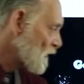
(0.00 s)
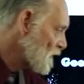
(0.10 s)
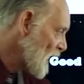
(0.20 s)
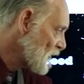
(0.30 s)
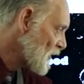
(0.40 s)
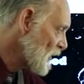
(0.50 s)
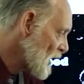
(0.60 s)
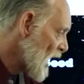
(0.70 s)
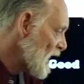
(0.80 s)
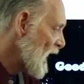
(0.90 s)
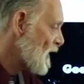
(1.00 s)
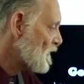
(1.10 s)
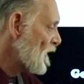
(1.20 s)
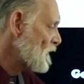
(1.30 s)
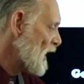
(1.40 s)
of things that are not
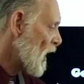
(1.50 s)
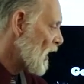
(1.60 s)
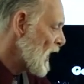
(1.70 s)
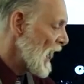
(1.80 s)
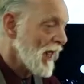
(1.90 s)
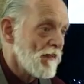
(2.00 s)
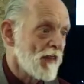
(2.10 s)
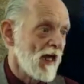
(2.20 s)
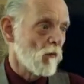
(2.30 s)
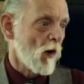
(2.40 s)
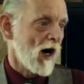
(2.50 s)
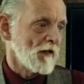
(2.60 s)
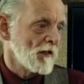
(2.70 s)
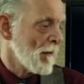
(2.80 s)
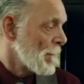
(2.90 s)
as if they are, and they what?